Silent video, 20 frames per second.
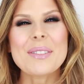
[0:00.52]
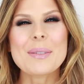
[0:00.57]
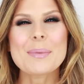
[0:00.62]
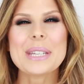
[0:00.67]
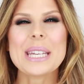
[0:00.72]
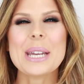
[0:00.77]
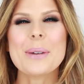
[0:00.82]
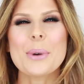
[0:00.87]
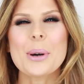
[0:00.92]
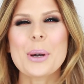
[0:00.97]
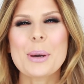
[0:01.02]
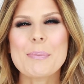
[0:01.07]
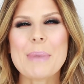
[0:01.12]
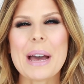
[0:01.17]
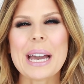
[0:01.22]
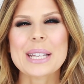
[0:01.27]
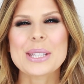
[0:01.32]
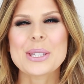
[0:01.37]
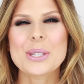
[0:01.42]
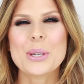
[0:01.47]
everybody, and welcome
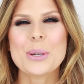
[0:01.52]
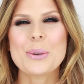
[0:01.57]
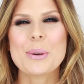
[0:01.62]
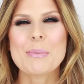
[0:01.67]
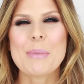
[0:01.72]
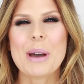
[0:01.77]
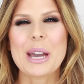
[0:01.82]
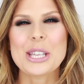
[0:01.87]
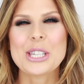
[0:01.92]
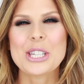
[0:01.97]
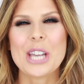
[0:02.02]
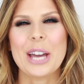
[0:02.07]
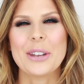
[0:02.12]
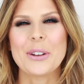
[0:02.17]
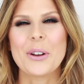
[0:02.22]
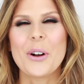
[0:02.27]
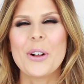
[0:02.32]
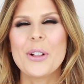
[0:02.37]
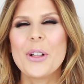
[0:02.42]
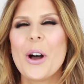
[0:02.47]
back to my
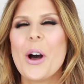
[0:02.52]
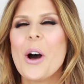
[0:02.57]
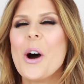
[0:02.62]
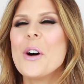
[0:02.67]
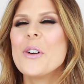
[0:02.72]
channel.